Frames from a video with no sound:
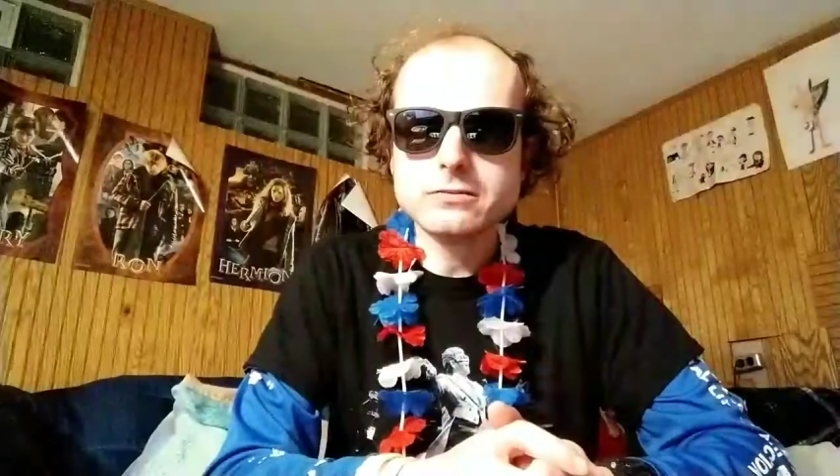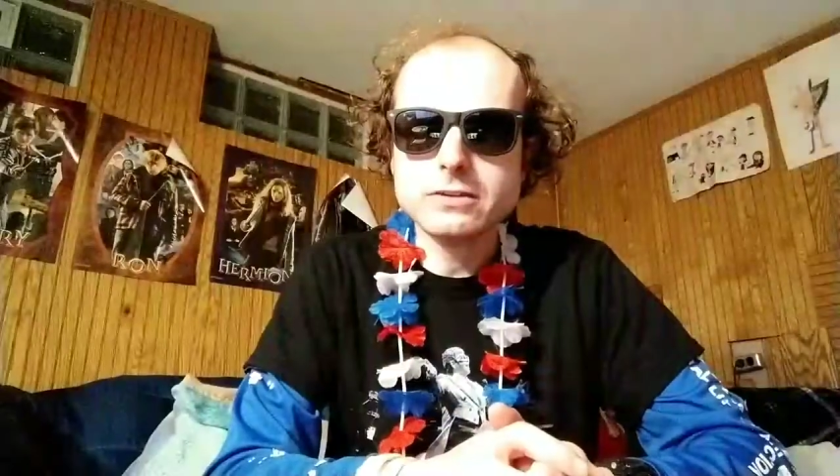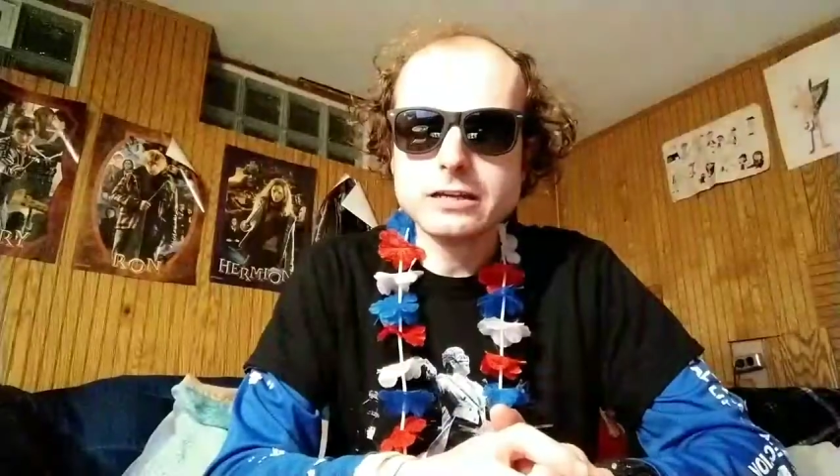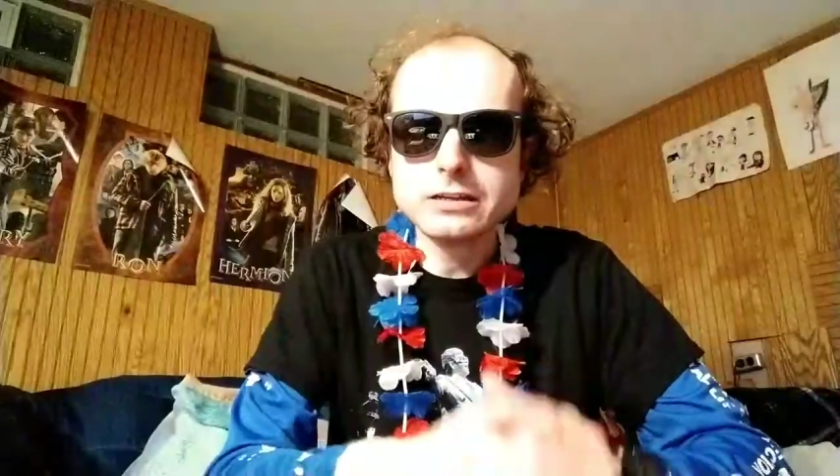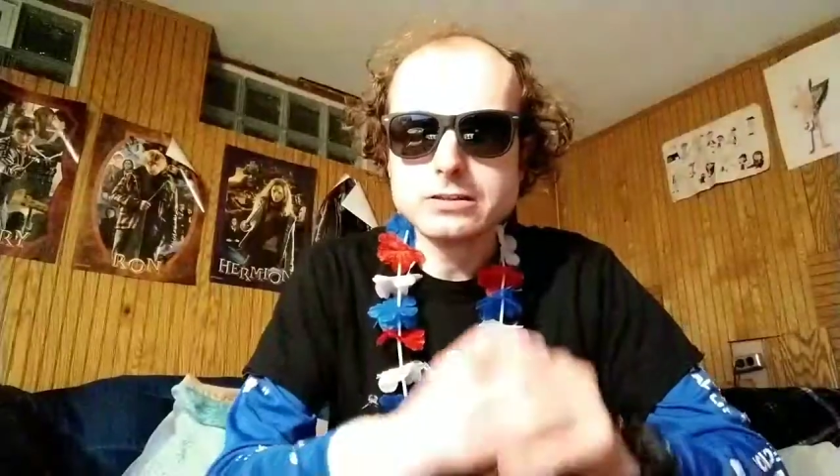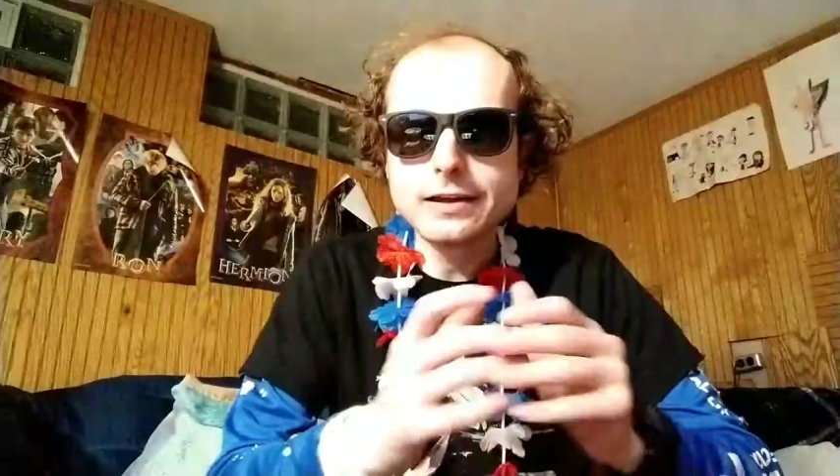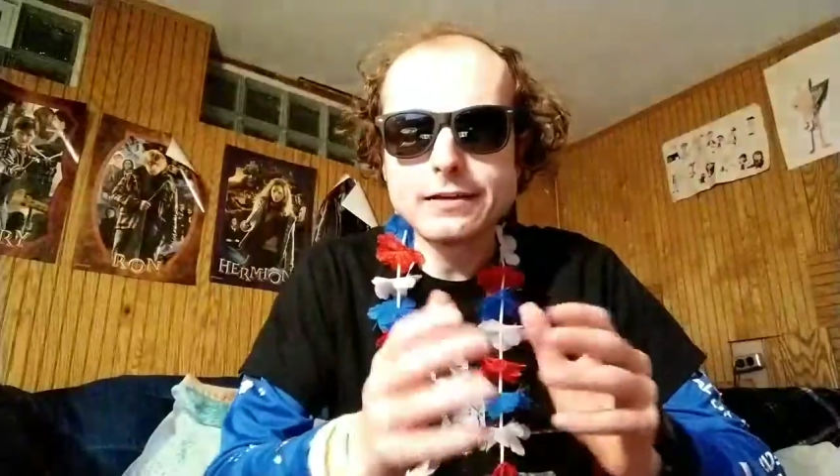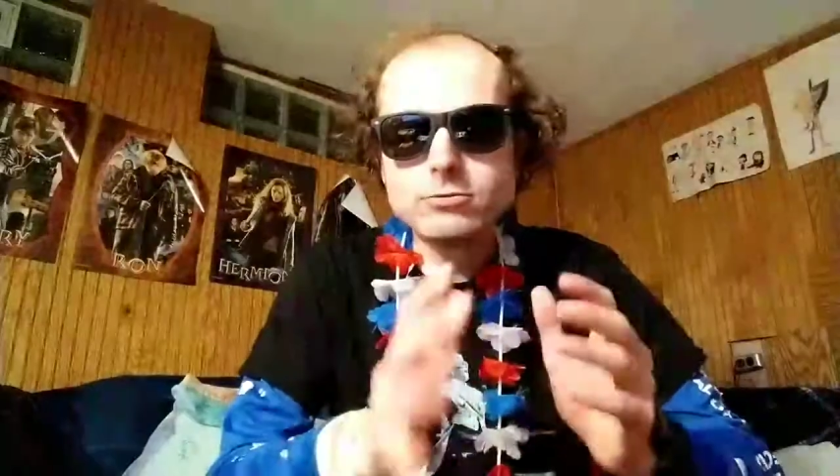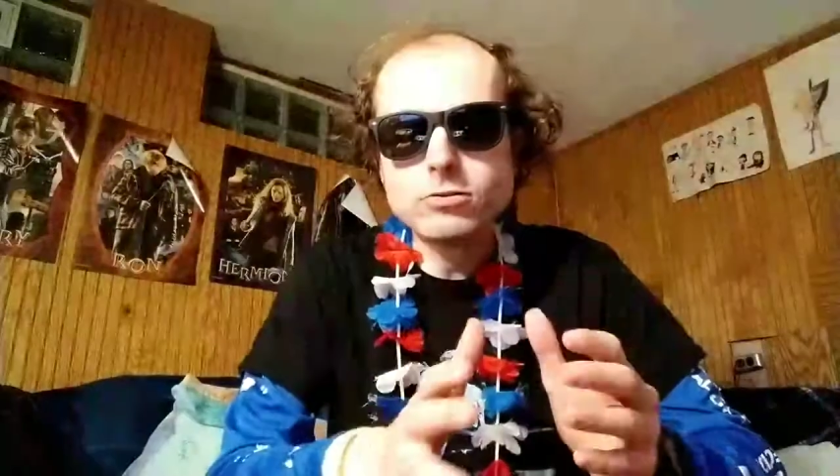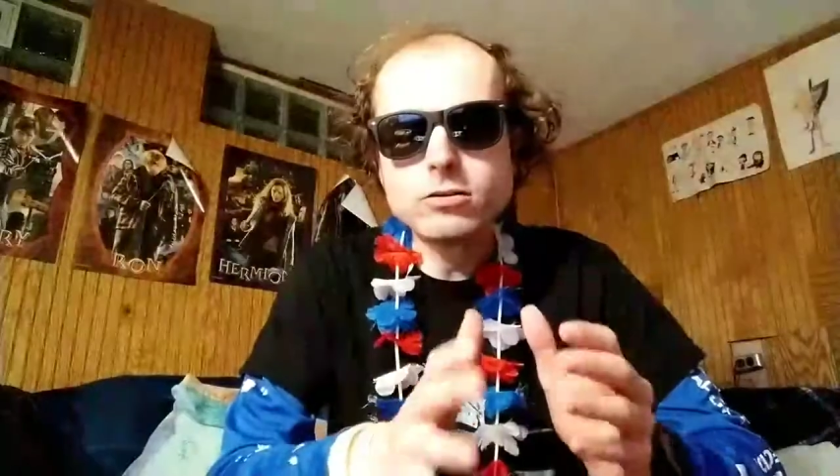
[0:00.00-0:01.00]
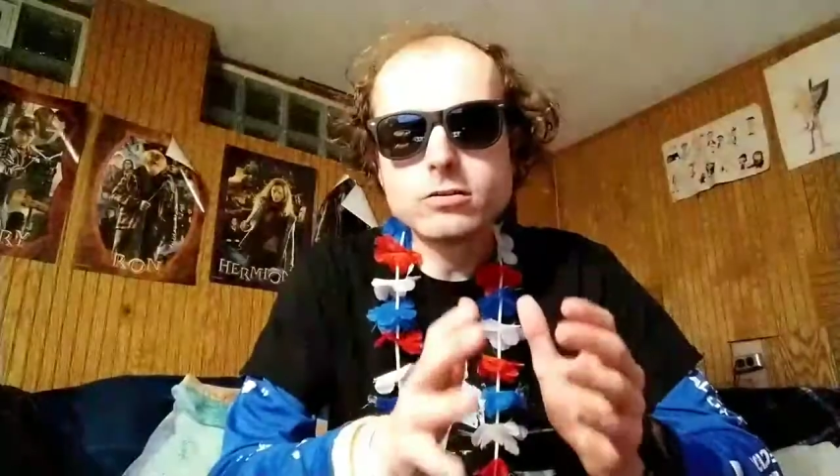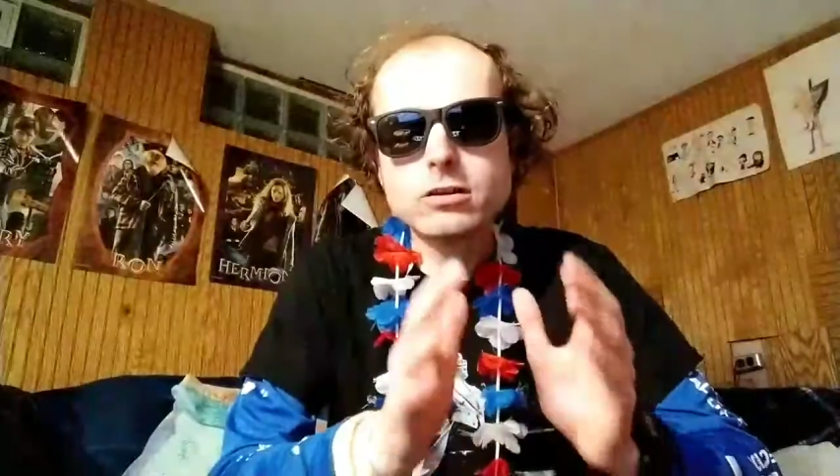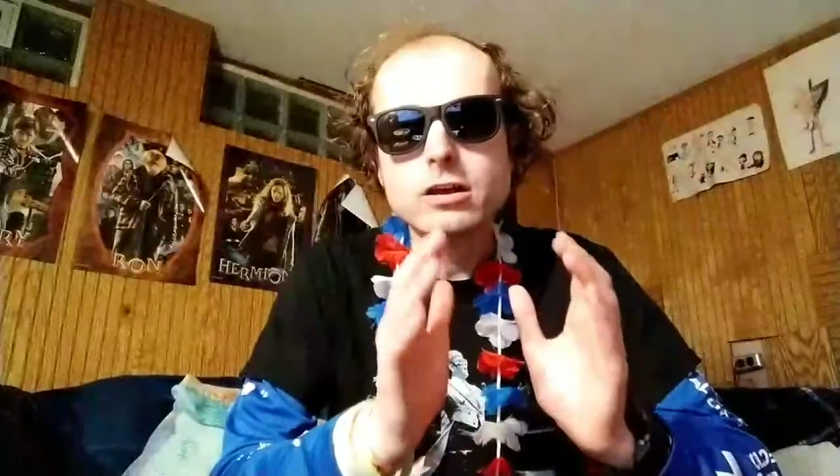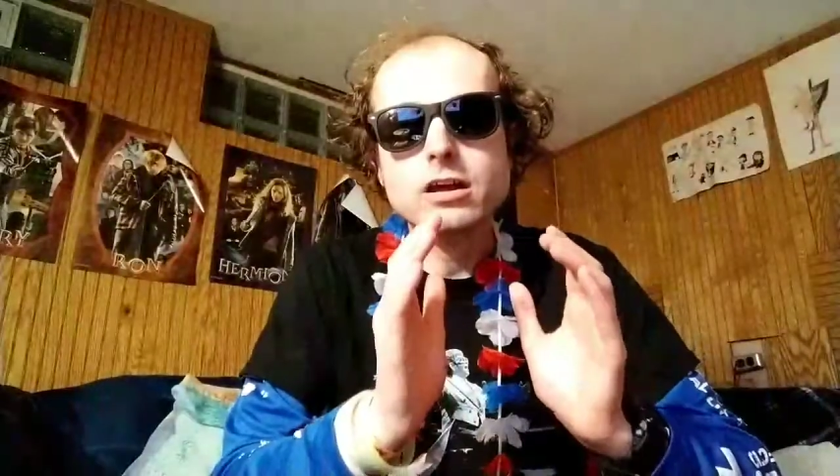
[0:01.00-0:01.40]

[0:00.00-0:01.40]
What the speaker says: in Vegas, I have drawn,